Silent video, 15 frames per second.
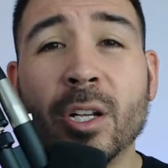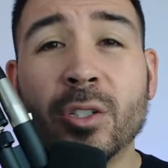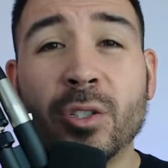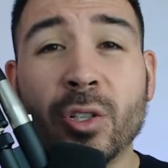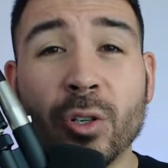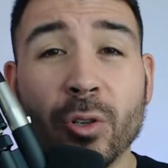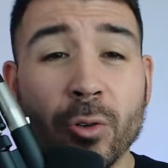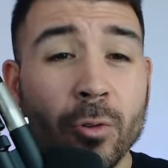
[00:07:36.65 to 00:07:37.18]

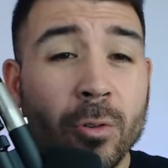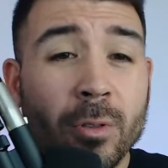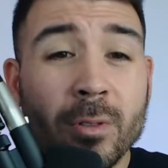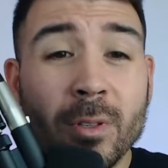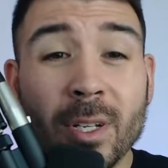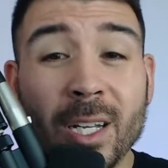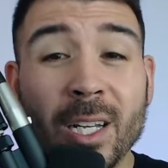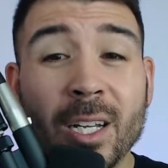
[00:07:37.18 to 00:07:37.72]
to
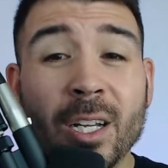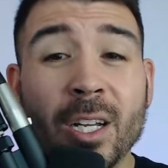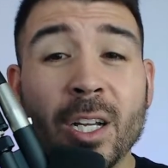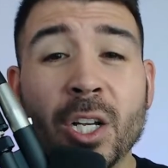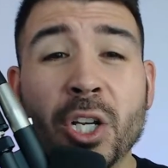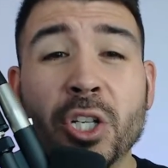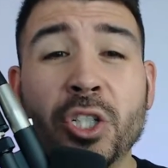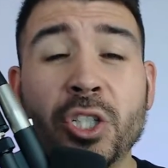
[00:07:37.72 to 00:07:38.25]

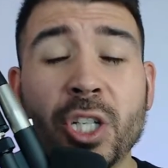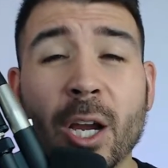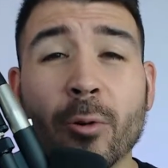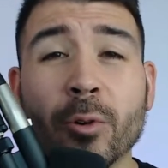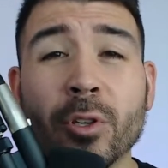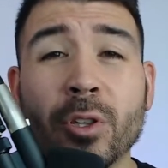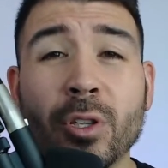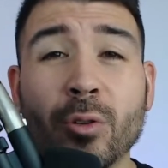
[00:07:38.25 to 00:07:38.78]
share
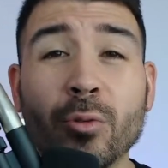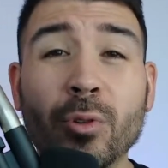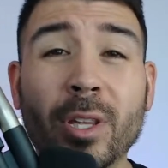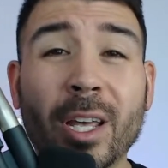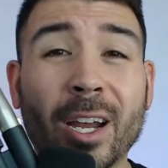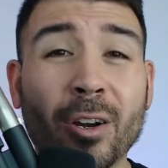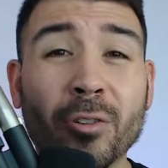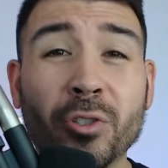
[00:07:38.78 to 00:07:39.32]
with you
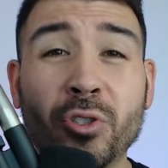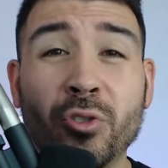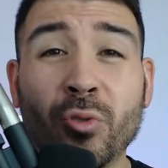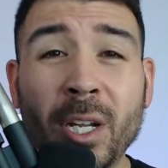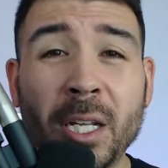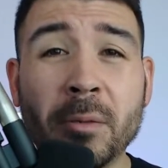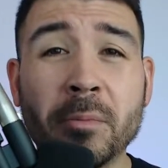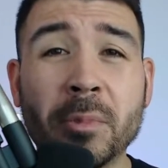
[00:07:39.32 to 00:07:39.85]
their
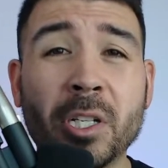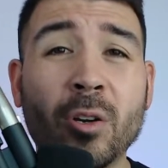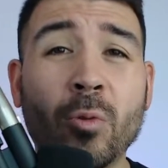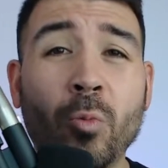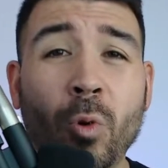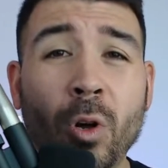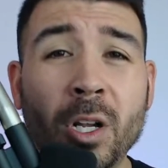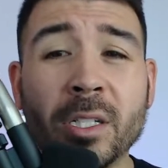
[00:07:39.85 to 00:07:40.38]
dreams, their
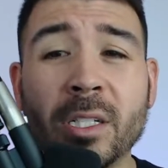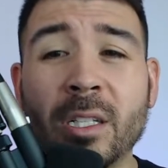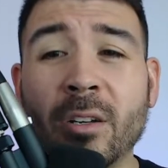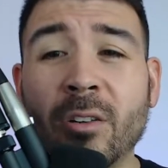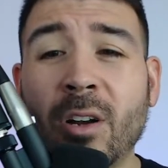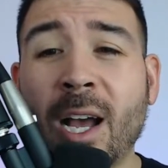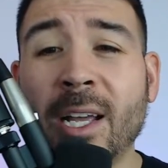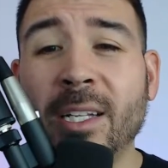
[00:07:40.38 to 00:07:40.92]
wants,
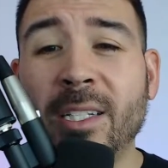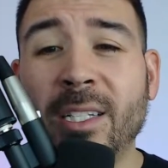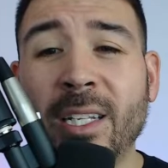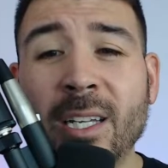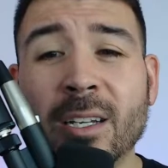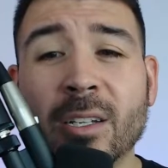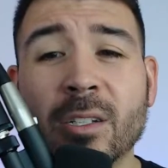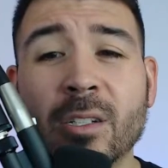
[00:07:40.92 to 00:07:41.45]
their
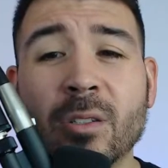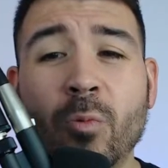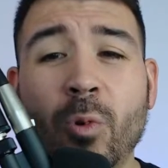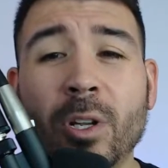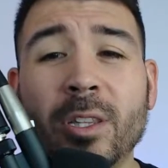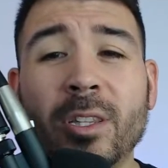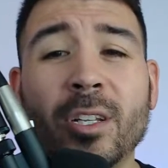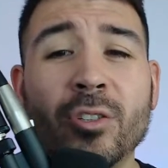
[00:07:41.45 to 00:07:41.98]
ideas,
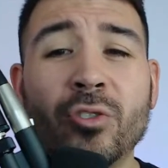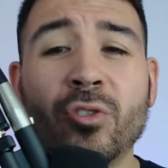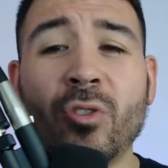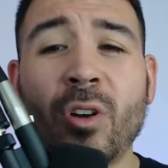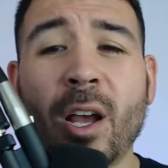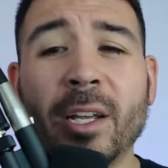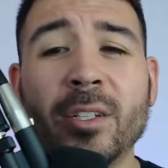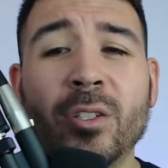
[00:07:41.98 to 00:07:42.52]
what they're
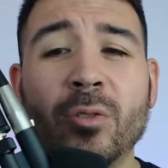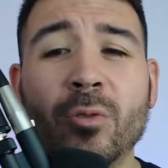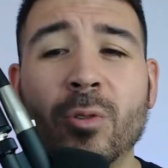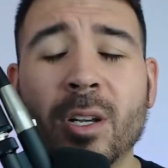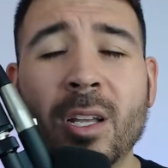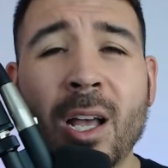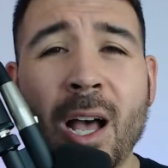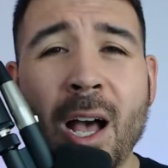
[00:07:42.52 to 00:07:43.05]
trying to
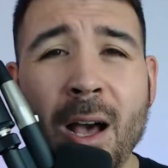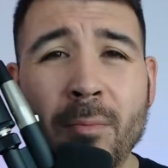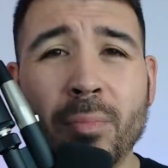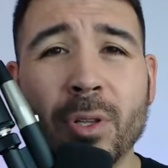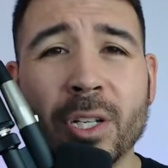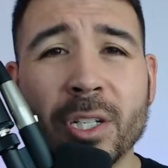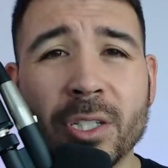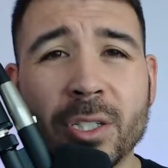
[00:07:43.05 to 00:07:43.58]

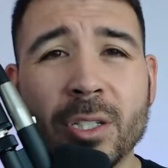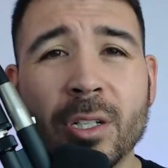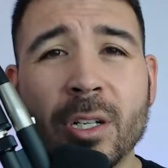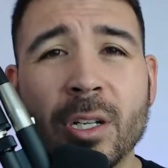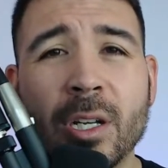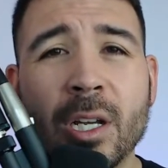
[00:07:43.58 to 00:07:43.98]
accomplish.